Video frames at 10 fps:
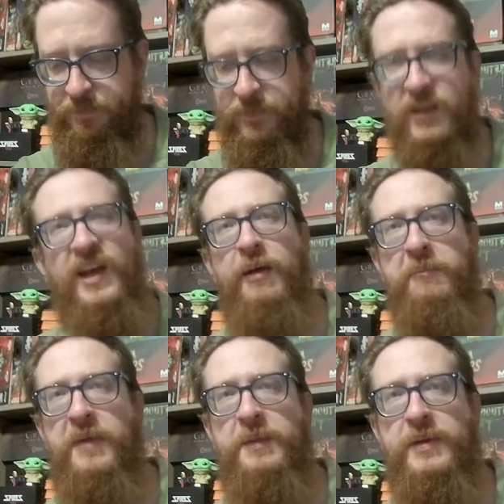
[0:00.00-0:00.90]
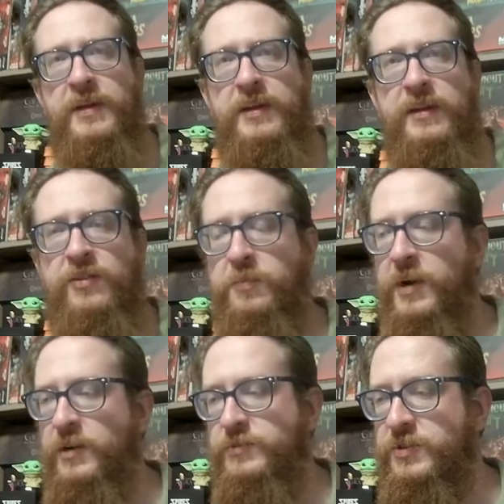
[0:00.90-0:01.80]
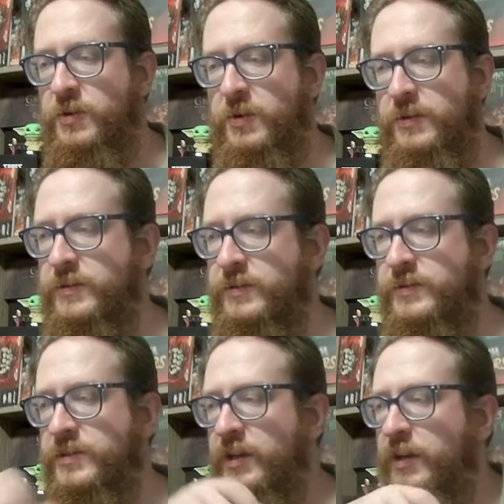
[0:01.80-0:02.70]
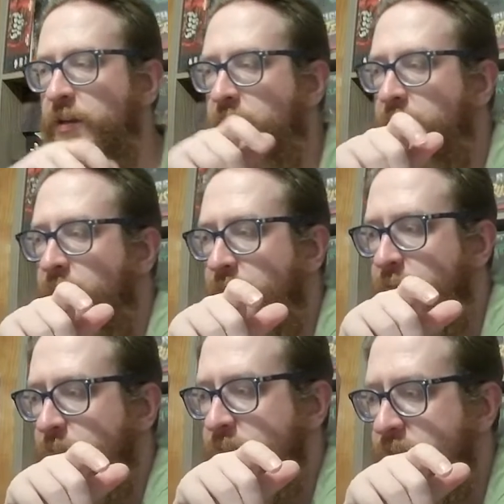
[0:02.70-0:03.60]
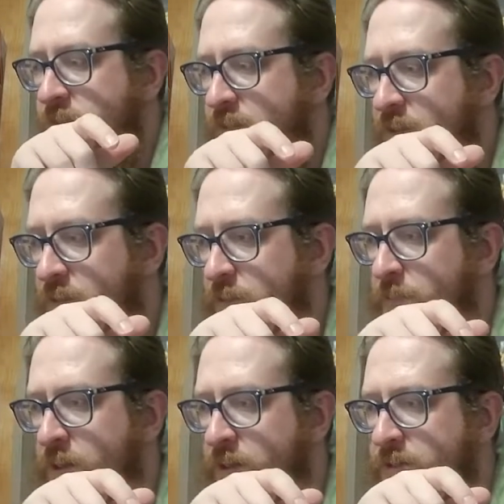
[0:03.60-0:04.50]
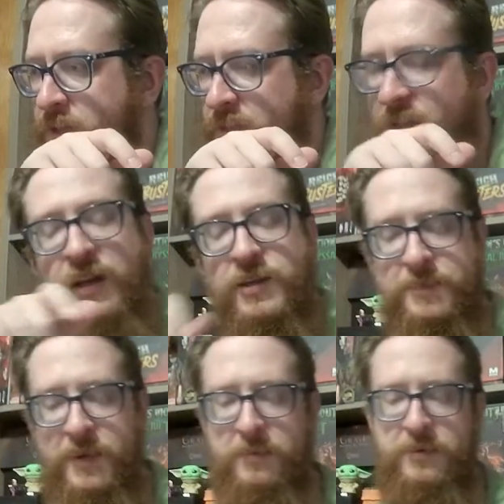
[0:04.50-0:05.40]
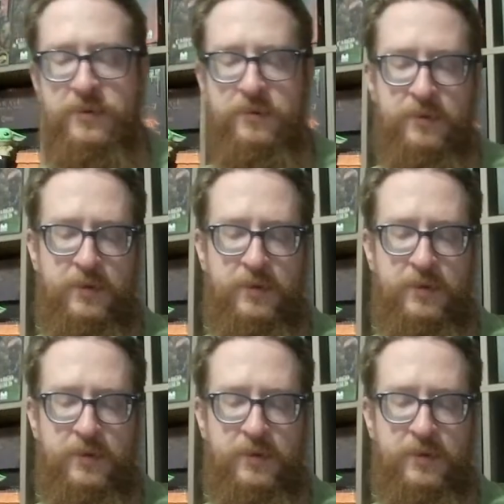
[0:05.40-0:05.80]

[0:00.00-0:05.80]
That might be tomorrow's goal, is to get it all into a singular box. I think I should be able to.